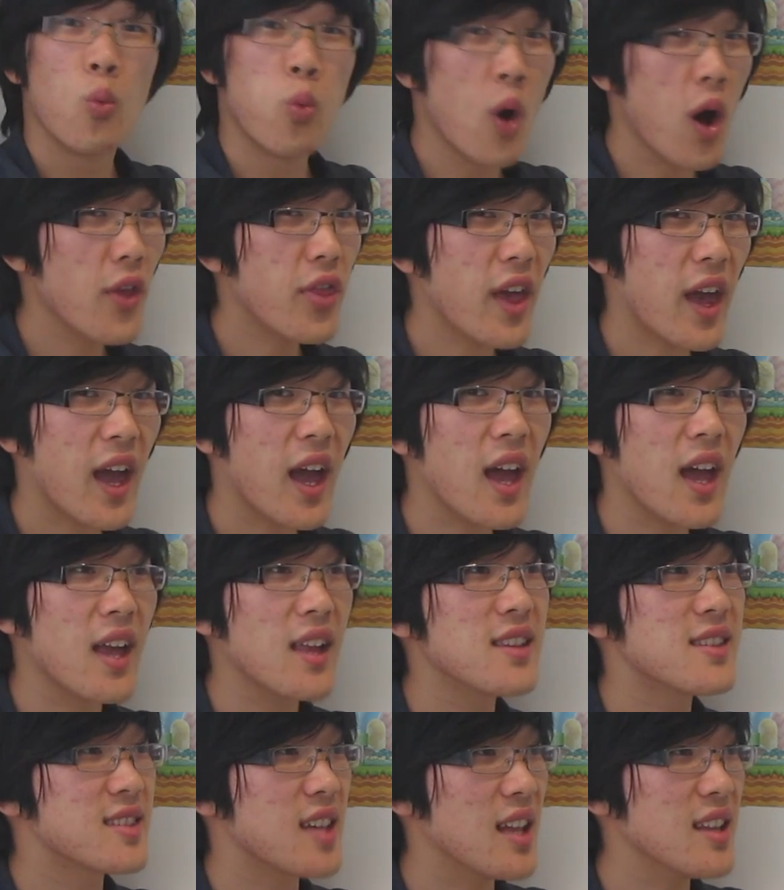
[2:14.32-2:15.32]
Were the
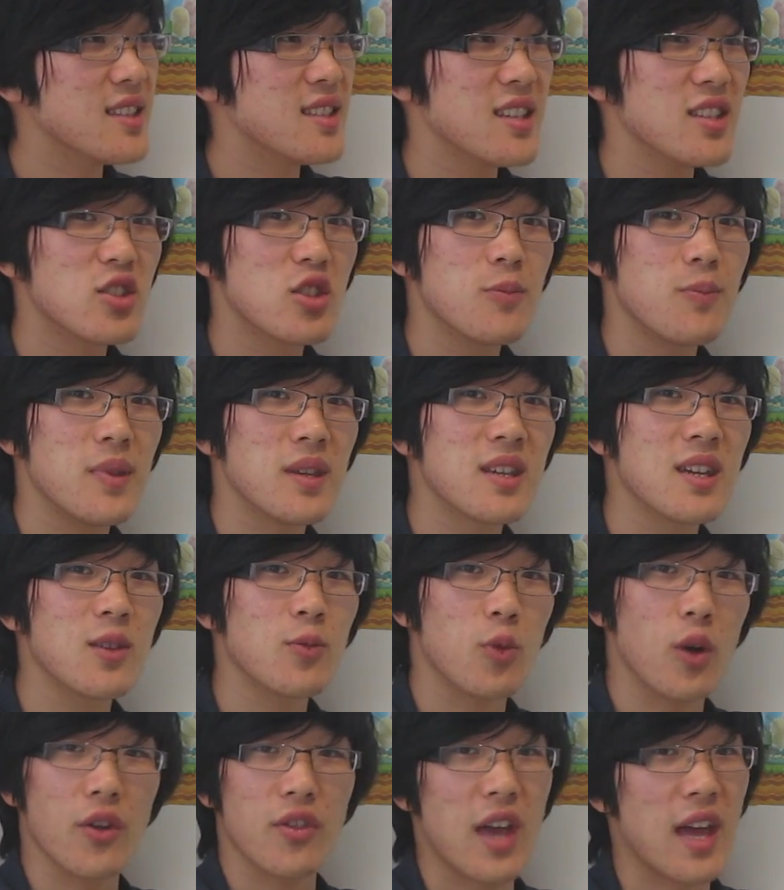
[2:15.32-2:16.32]
hands sentient to begin
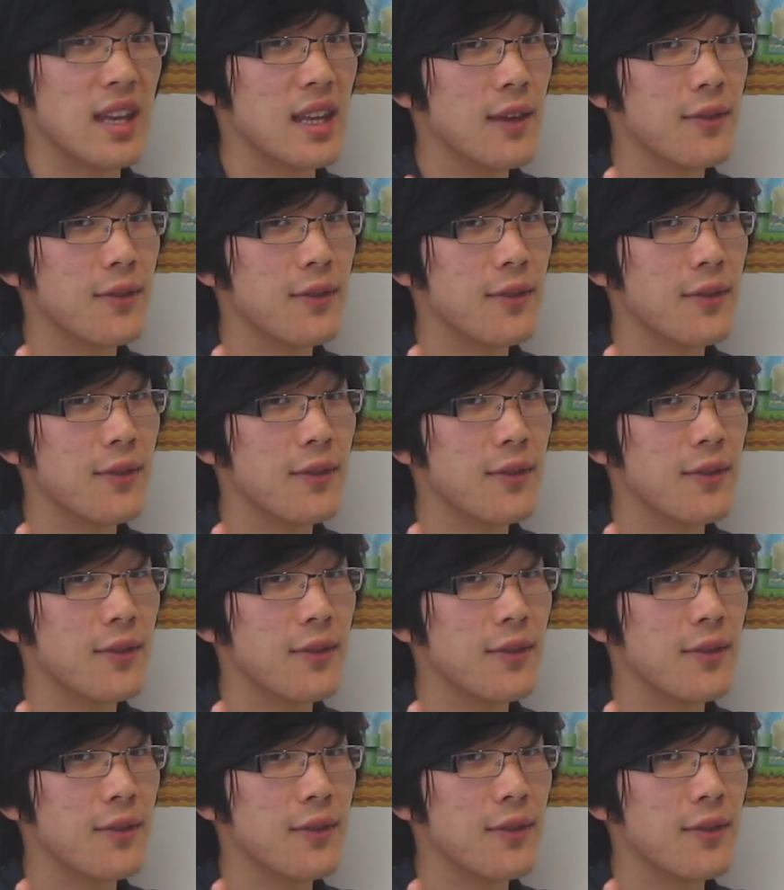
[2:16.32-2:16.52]
with? And